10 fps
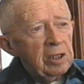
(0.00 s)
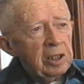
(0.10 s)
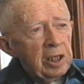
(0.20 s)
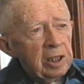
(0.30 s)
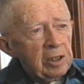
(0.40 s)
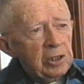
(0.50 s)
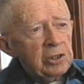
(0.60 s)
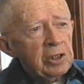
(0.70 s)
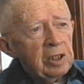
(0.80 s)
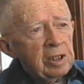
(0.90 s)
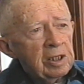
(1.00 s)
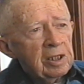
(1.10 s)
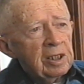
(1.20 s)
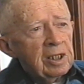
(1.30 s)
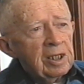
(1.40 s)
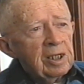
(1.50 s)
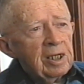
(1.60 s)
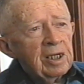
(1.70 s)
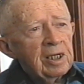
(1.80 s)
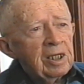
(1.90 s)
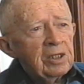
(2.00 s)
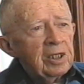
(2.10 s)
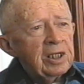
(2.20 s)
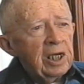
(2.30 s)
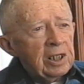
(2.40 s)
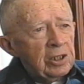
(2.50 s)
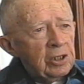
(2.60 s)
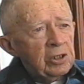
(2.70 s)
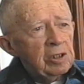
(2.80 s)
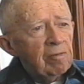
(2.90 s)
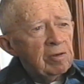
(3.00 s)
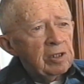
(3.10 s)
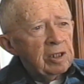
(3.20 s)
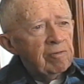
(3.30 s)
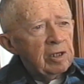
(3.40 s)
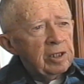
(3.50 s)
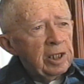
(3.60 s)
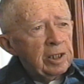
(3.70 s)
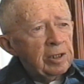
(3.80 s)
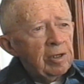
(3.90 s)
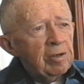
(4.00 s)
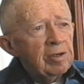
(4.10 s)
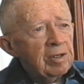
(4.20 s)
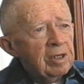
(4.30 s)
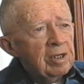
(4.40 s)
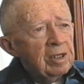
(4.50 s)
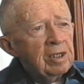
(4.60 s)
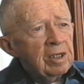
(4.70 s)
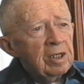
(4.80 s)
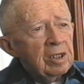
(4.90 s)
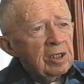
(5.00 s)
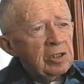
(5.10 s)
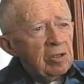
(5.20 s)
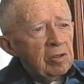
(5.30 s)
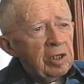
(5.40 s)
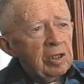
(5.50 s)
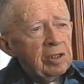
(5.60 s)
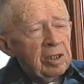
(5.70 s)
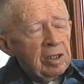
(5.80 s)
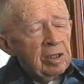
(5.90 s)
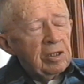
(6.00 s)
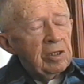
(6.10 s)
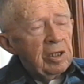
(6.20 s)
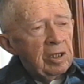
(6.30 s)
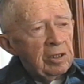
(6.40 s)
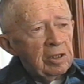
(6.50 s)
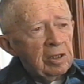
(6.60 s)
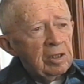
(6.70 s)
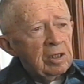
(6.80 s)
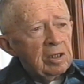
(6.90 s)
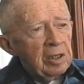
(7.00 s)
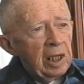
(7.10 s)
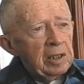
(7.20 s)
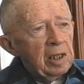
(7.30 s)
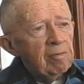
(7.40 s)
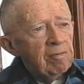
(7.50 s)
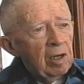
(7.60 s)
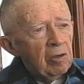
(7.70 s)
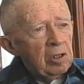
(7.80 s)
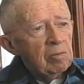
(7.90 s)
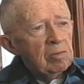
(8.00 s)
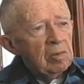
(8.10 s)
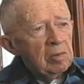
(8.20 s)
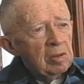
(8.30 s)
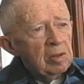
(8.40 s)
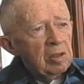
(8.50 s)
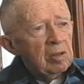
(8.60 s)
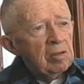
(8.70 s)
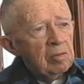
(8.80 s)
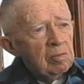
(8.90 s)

the caterers. The what? The caterers, for, the, for Kate, you know. Oh, I so see. They, that name followed them, you know.